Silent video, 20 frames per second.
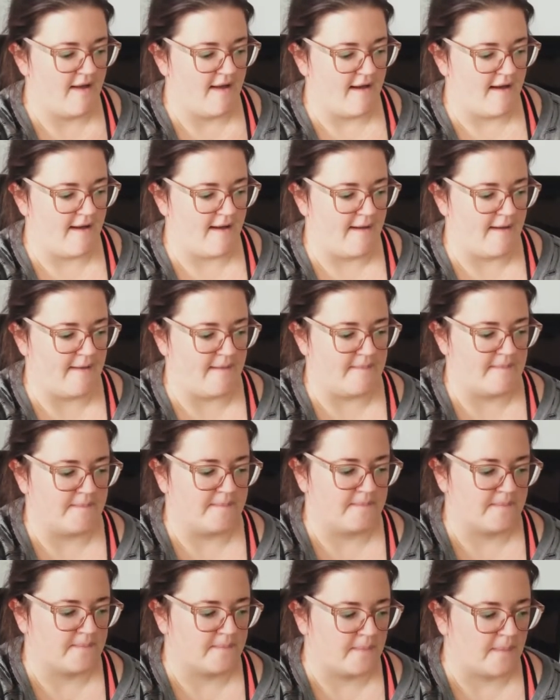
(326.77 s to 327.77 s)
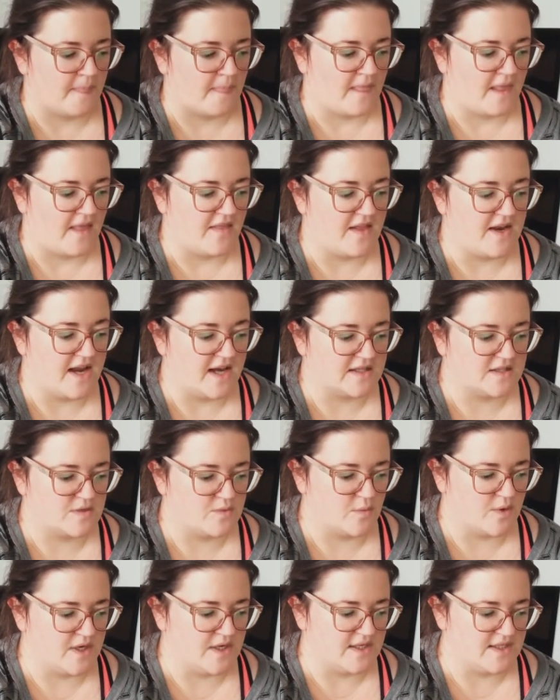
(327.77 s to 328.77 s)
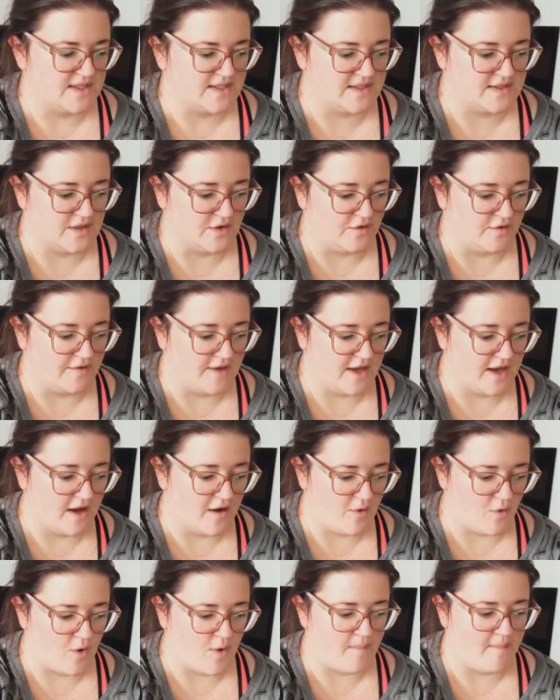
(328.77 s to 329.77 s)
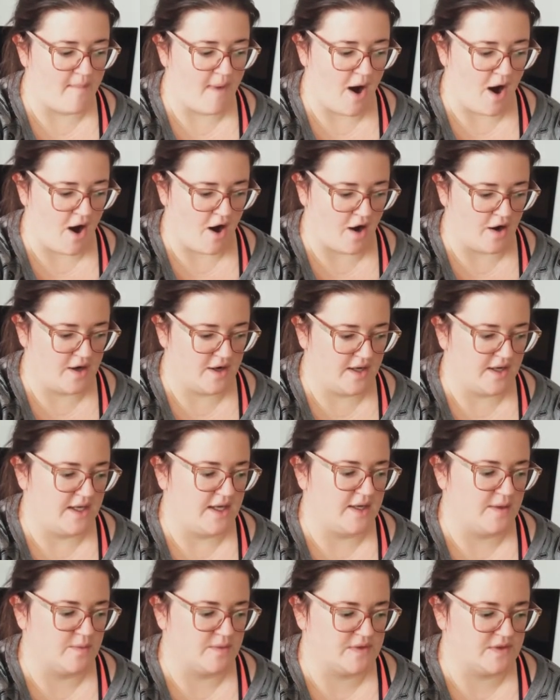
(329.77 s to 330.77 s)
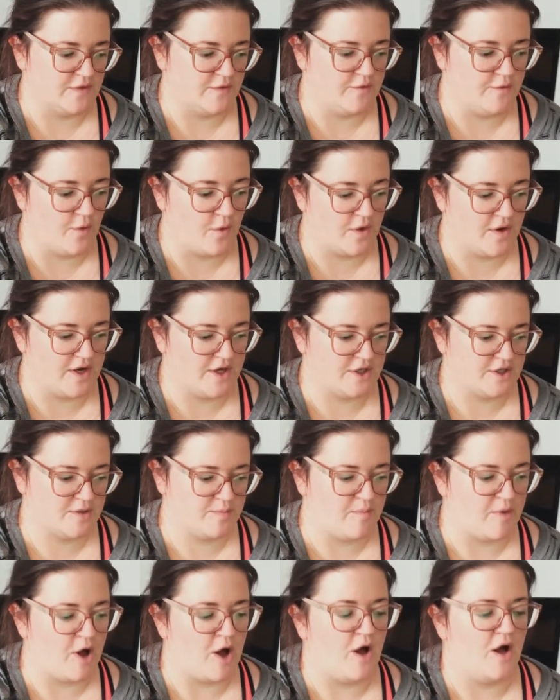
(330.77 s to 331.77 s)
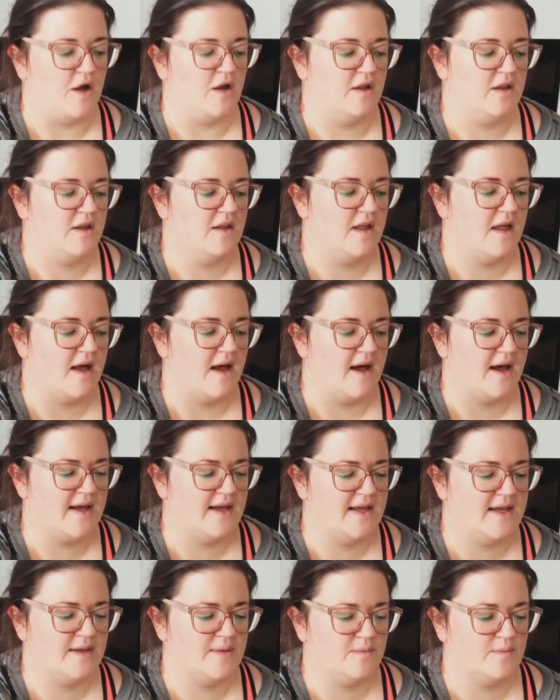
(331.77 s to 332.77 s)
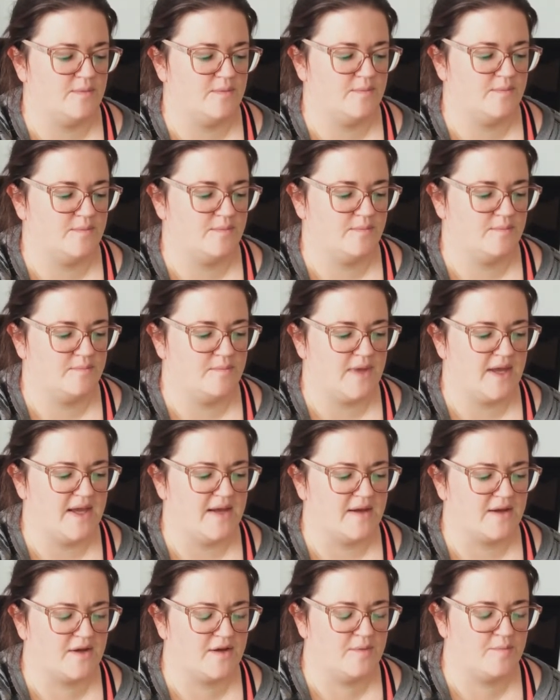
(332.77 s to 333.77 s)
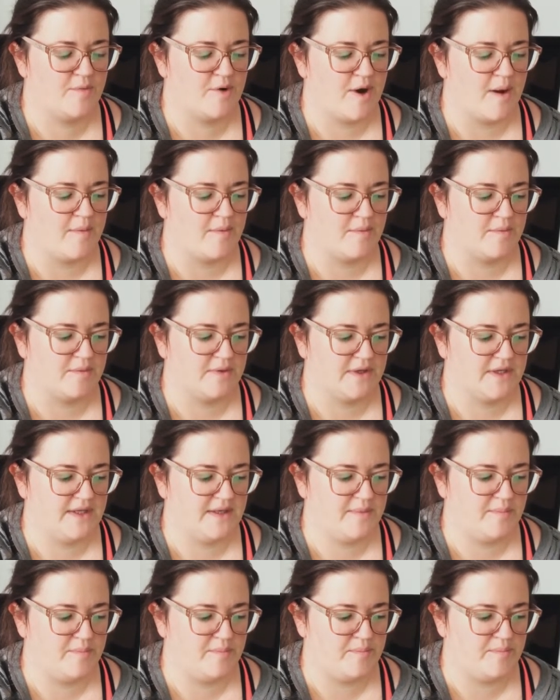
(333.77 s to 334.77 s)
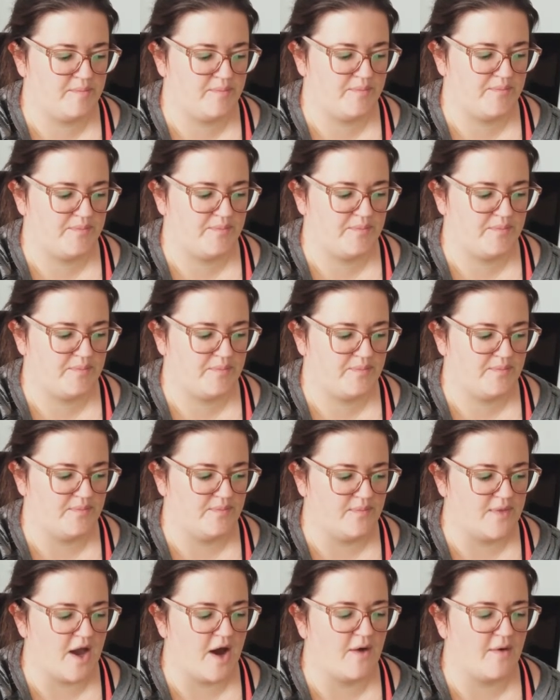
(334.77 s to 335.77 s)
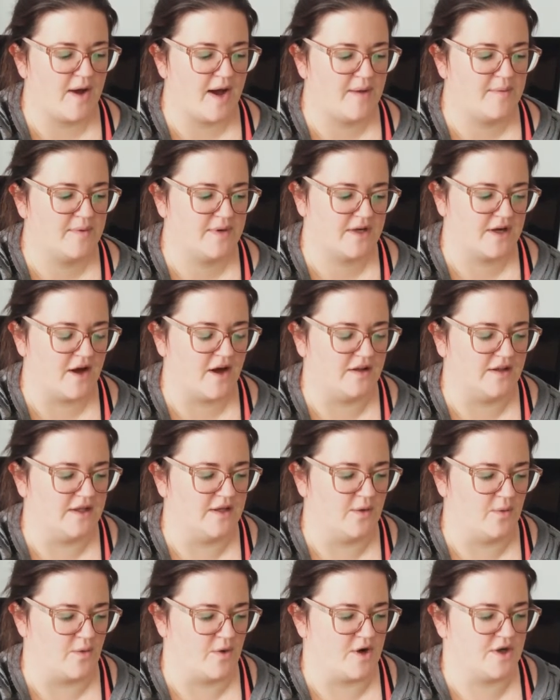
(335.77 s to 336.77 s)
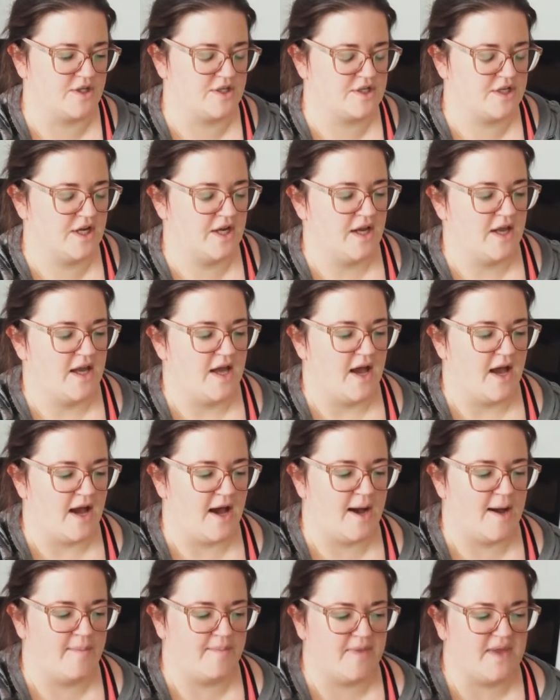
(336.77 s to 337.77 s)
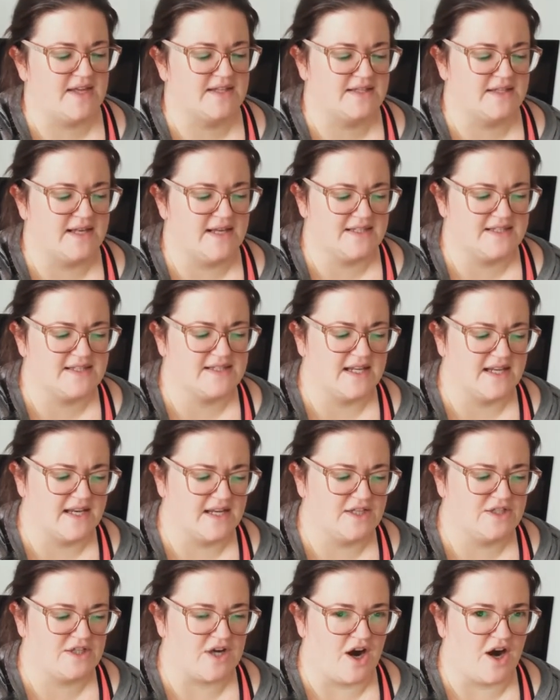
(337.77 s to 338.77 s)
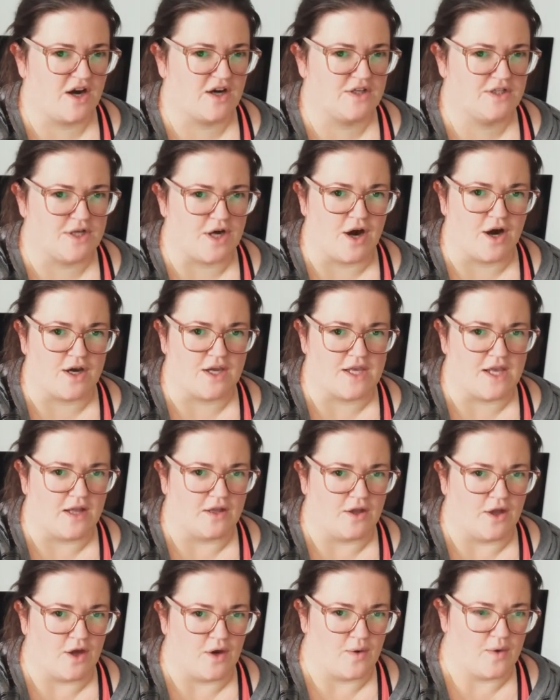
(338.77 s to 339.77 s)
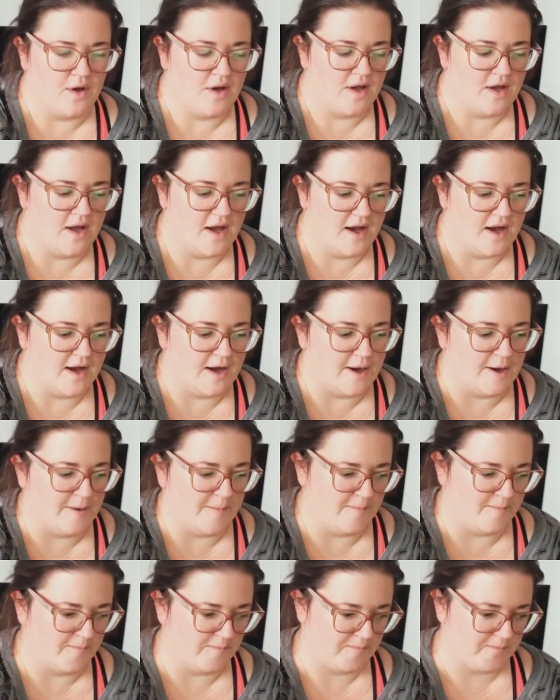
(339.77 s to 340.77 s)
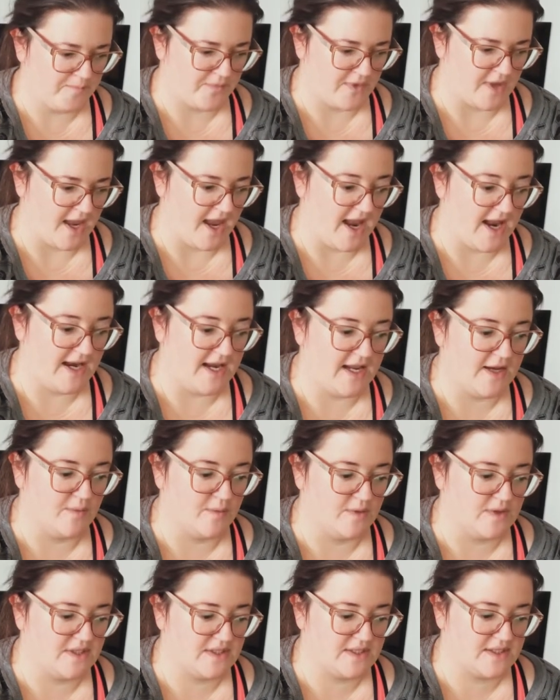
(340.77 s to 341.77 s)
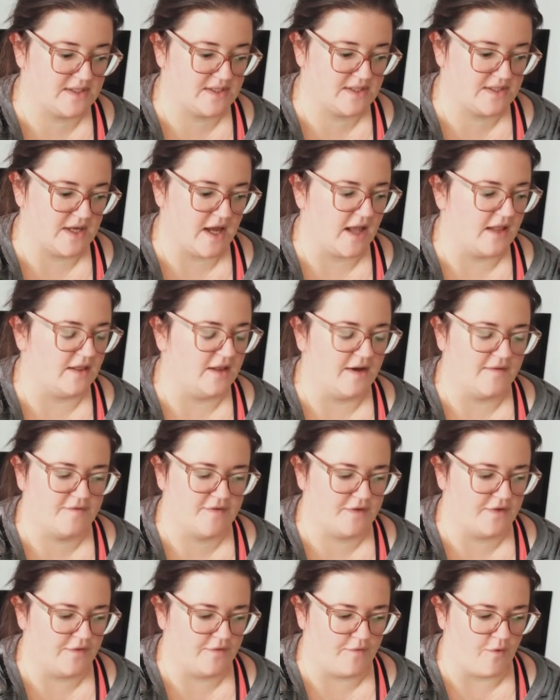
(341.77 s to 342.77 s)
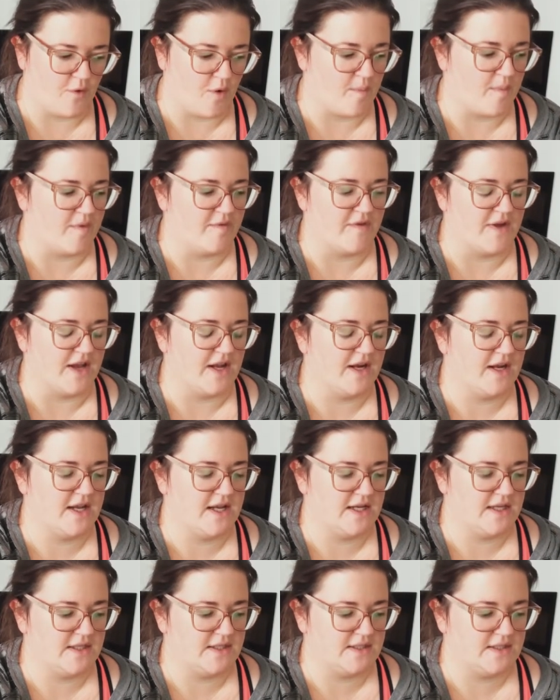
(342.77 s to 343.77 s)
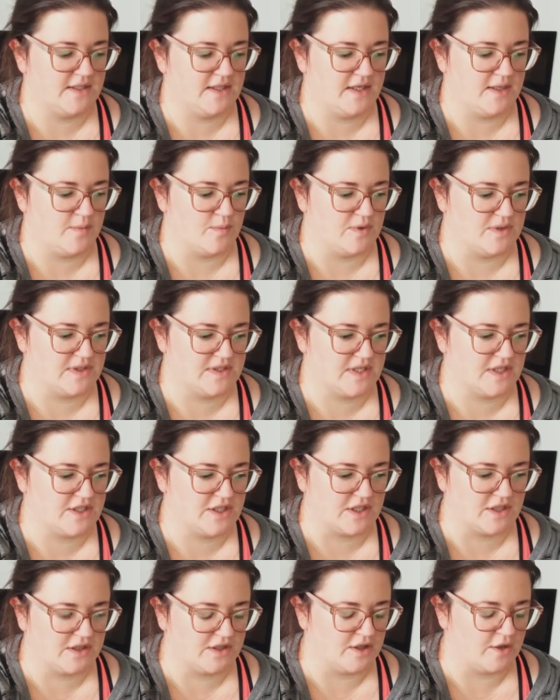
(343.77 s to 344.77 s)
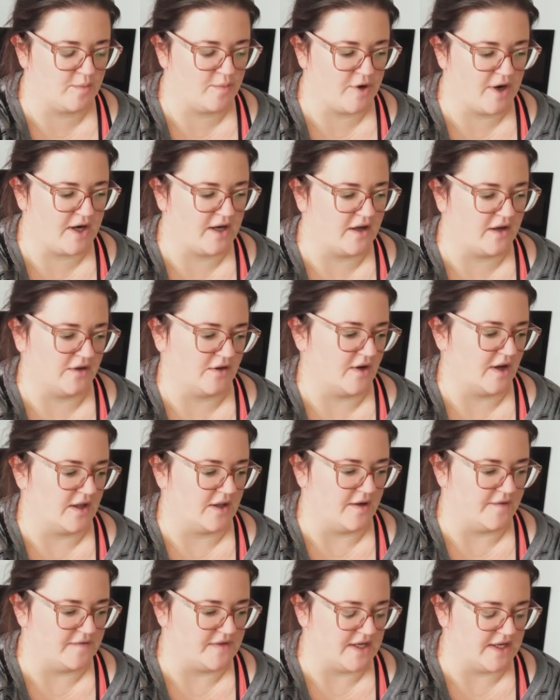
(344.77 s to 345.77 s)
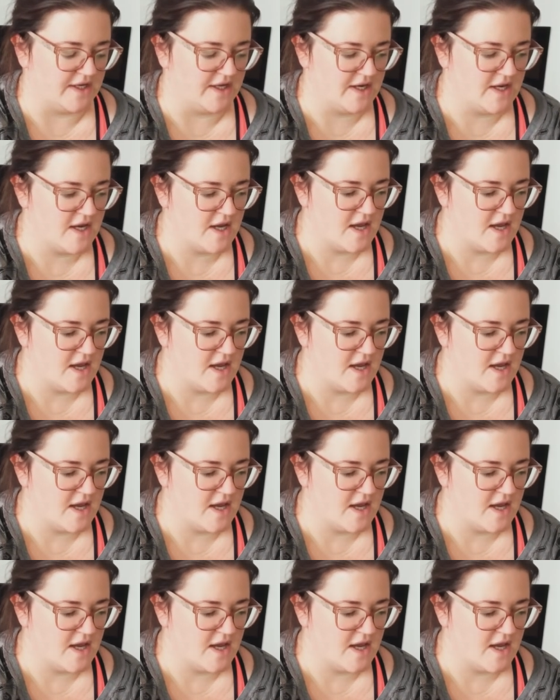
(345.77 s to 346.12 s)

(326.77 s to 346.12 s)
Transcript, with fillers: Um, the next one is Sylvia or Mern. It was a four inch ball it, it could probably, no, I would call it orange. Um, it, it's like a dark, dark yellow. Um, and it was, I loved the form of it. It, it was such a clear, bright color. I loved it.